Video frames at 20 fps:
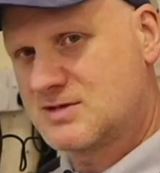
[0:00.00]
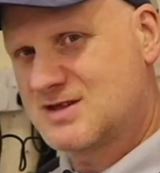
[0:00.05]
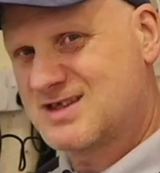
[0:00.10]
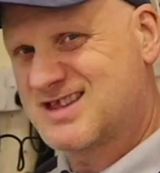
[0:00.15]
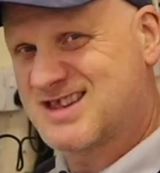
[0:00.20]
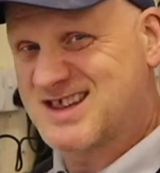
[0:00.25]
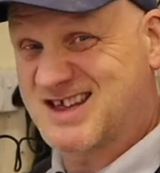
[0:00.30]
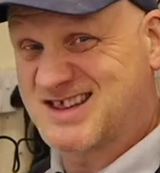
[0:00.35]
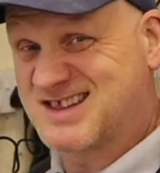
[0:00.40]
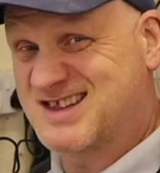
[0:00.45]

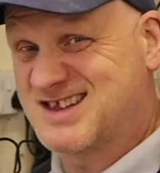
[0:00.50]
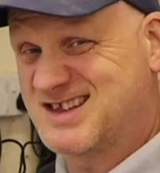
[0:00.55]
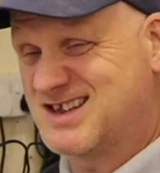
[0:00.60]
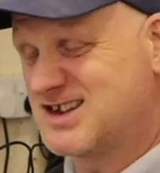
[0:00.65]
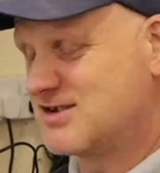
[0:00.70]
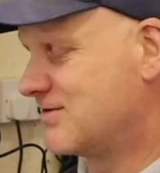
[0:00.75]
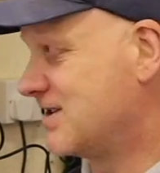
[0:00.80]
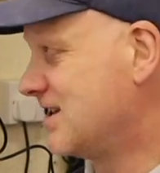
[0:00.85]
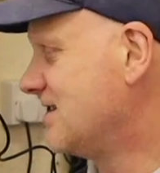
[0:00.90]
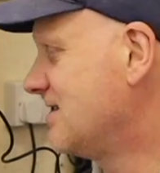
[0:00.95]
60
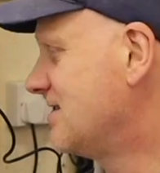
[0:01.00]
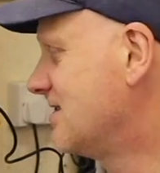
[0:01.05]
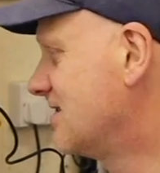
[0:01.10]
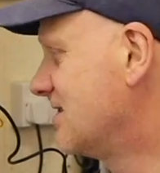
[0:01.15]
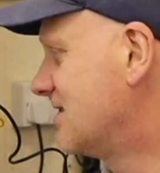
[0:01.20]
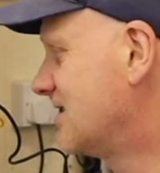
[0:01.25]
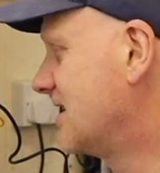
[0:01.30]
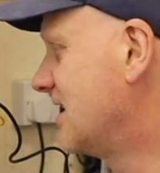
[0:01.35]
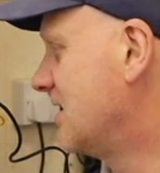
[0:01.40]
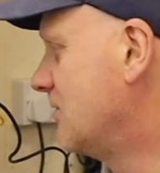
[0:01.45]
degrees
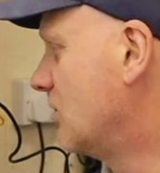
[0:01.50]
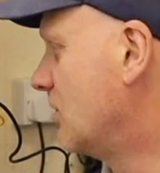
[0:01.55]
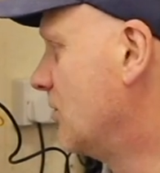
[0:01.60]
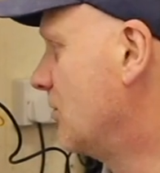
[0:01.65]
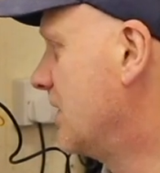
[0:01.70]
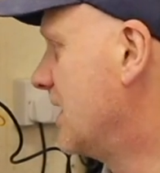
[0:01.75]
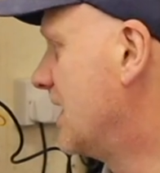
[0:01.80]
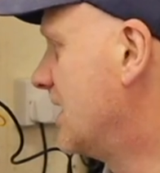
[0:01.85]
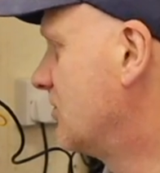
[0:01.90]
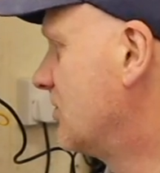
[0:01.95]
and see
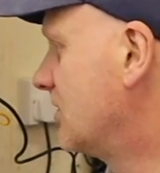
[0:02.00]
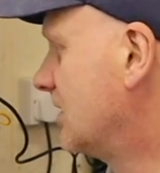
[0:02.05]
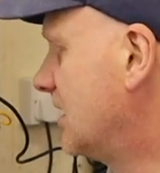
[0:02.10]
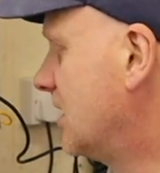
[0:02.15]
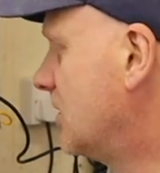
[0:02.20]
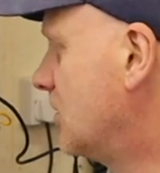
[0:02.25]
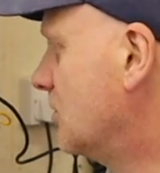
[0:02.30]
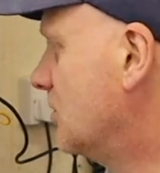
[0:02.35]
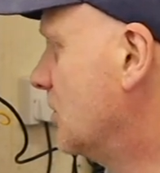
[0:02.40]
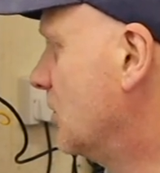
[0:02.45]
what we
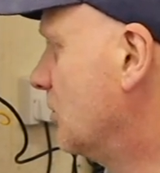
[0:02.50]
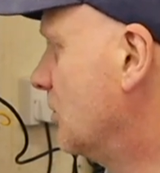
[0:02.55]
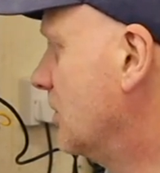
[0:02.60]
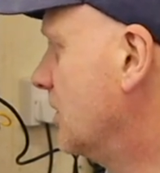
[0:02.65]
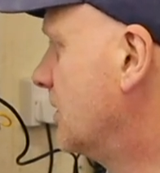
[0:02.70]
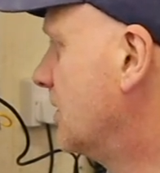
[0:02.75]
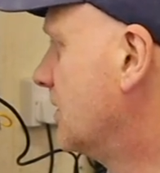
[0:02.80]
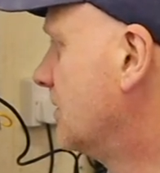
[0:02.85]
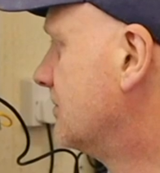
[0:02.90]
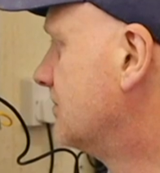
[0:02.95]
actually come up
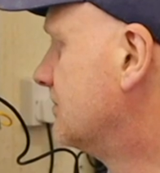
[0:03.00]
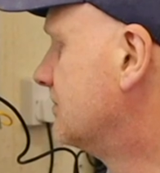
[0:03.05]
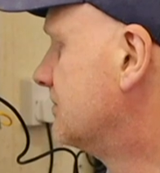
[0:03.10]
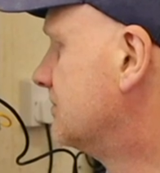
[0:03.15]
with.